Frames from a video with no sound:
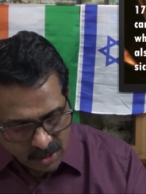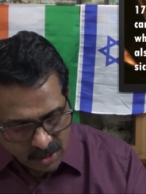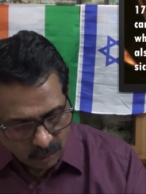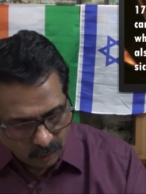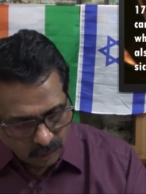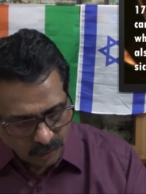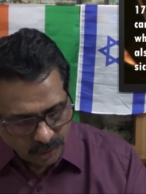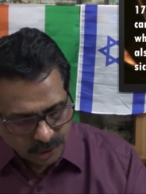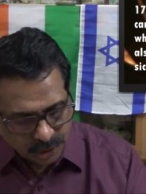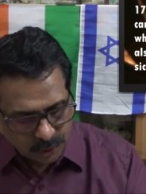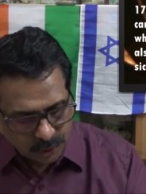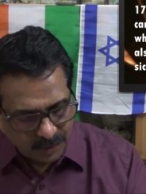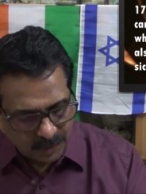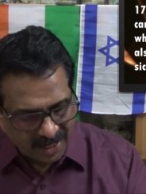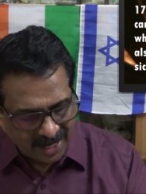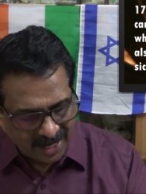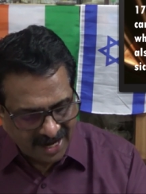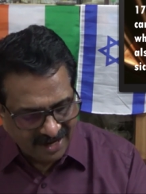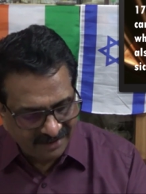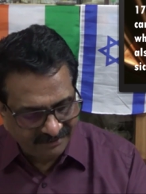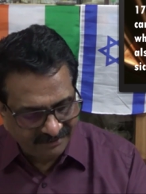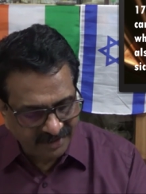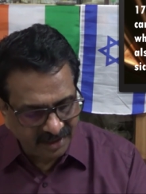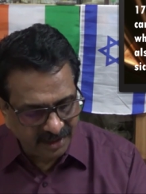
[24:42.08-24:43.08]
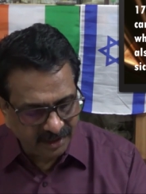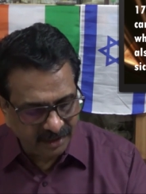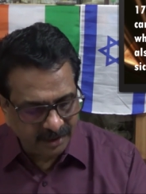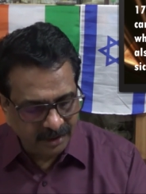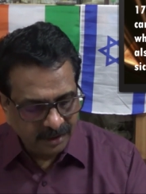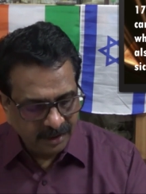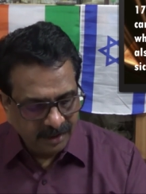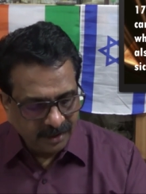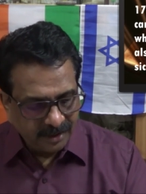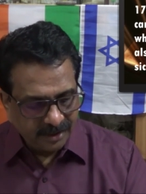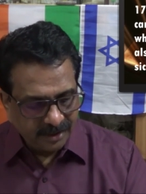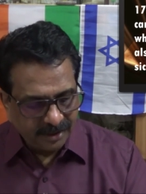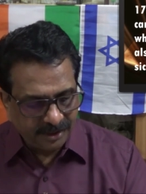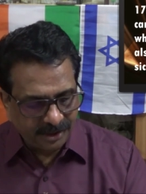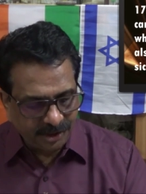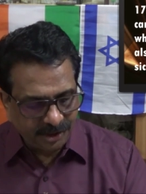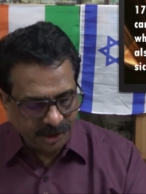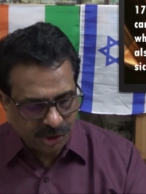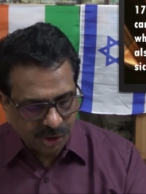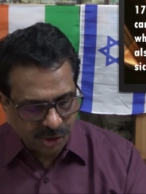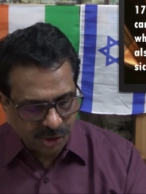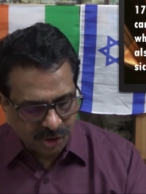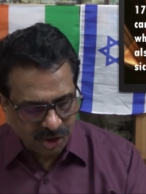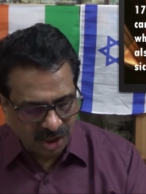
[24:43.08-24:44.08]
also having a
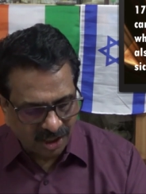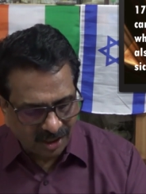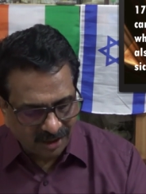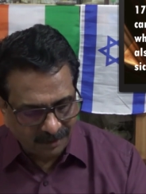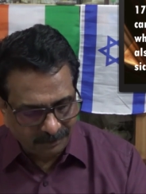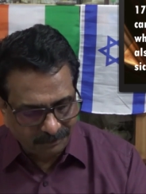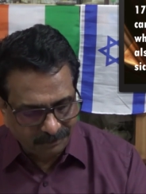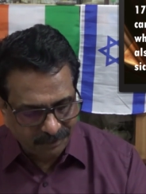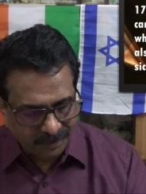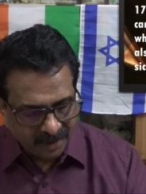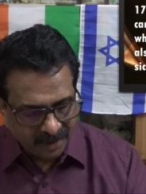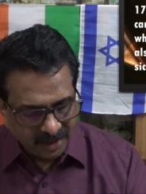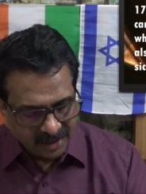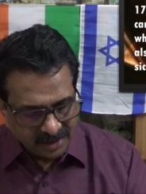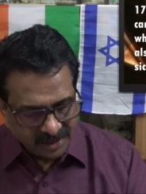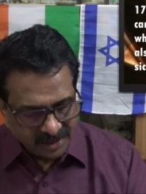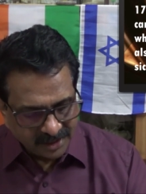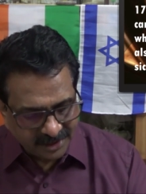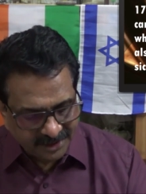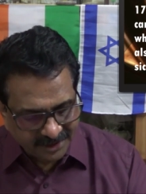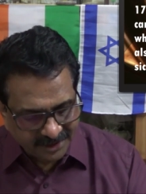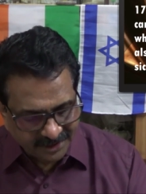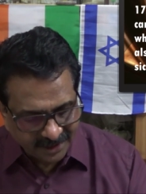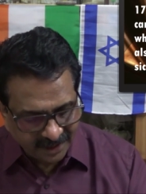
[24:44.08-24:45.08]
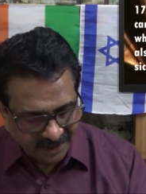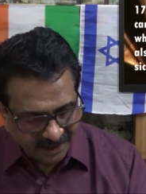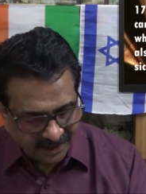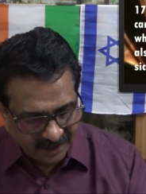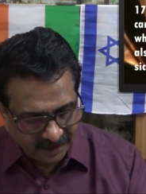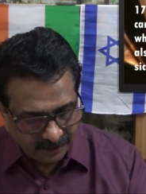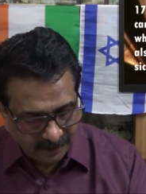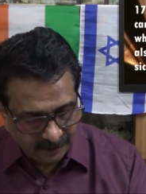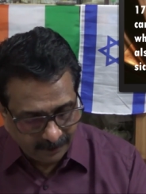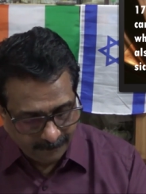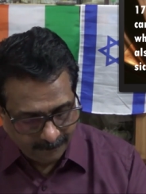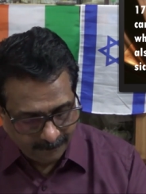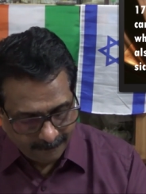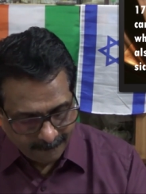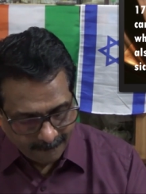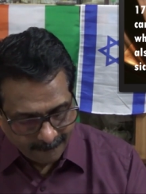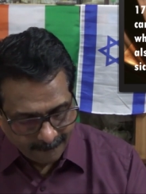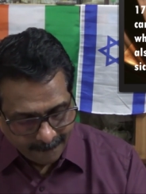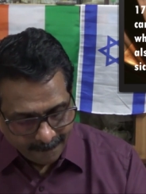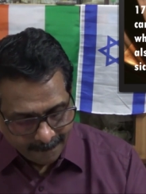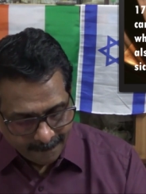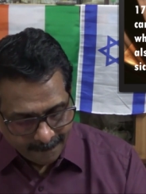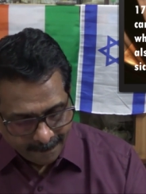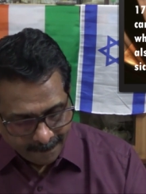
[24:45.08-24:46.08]
sharp sickle.
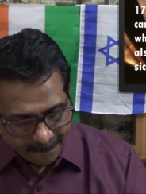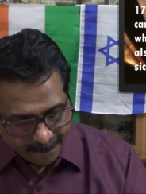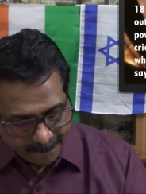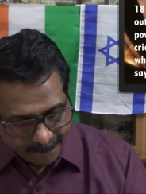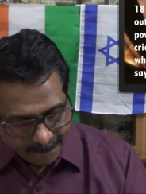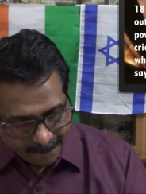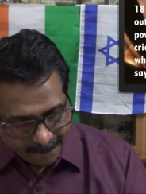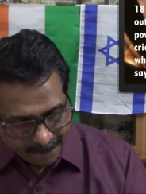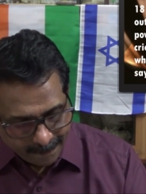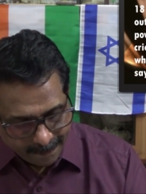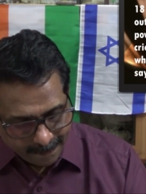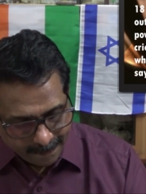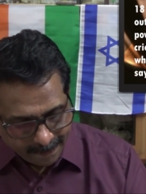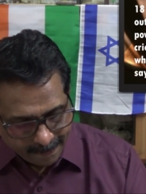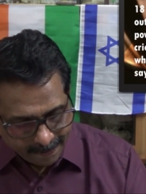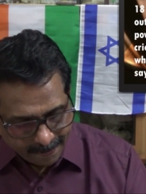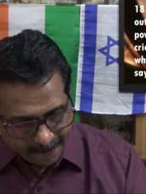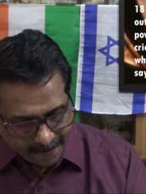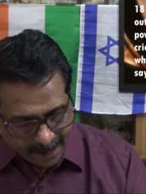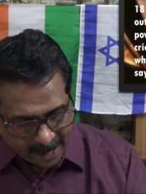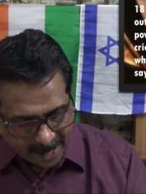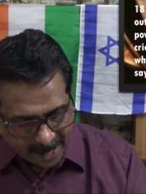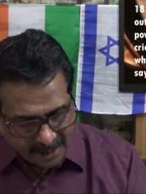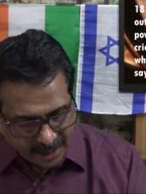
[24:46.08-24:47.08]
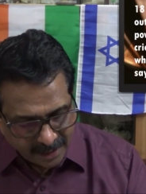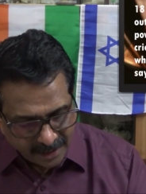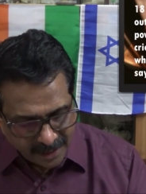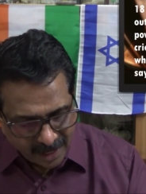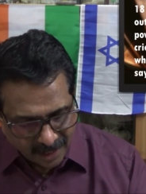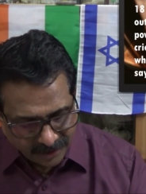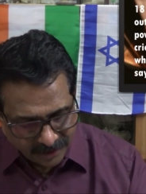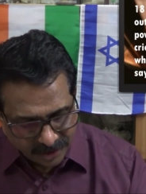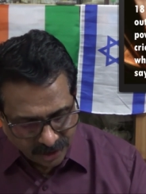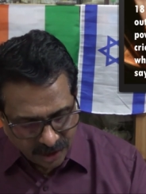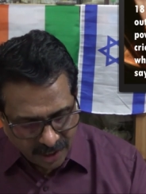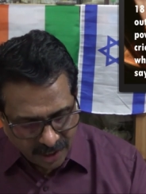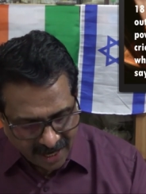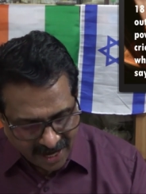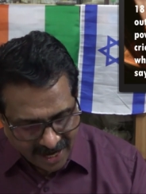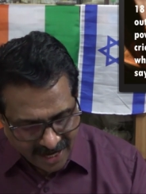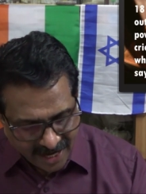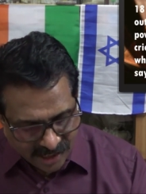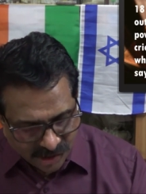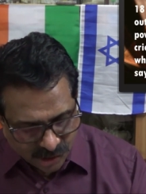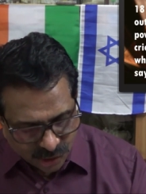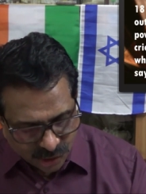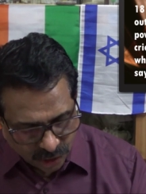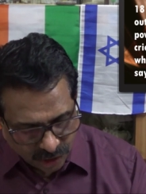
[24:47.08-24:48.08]
And another
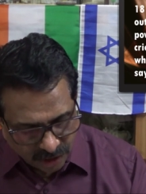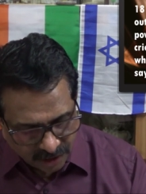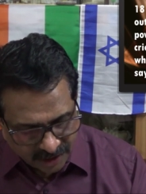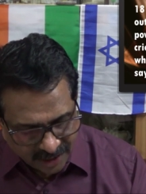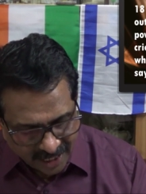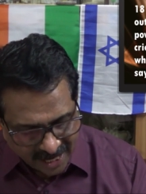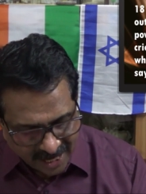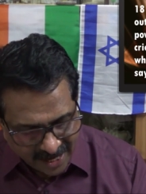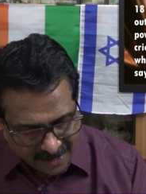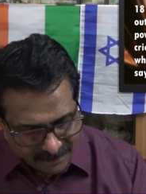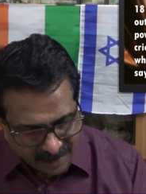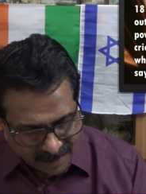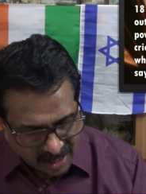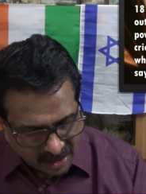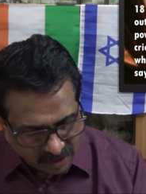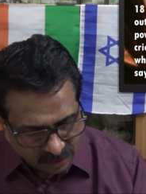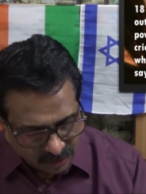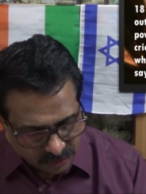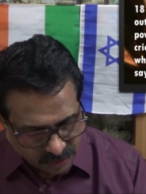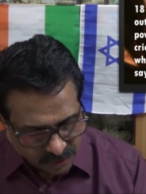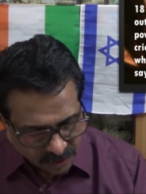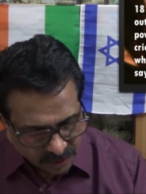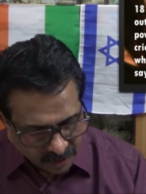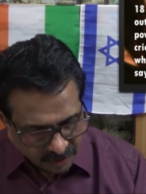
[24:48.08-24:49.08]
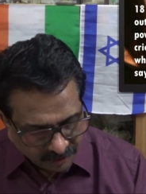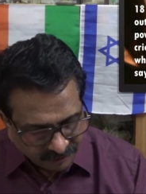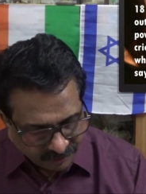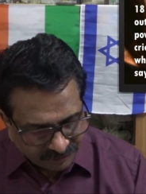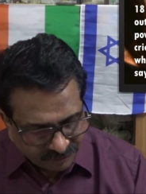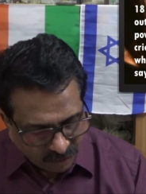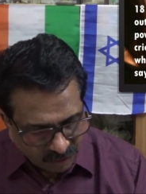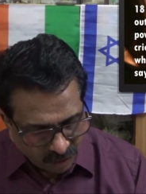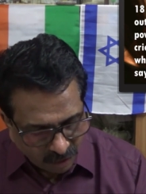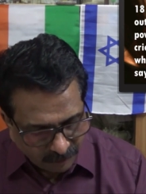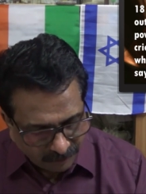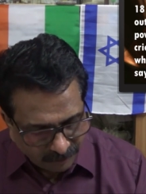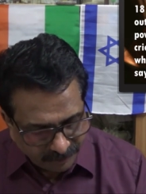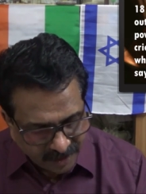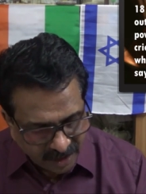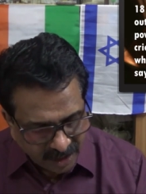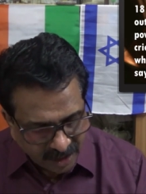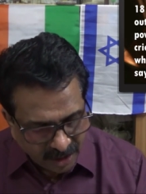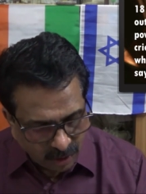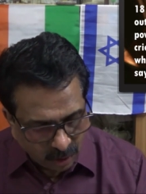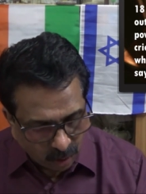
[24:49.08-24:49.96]
angel came out from the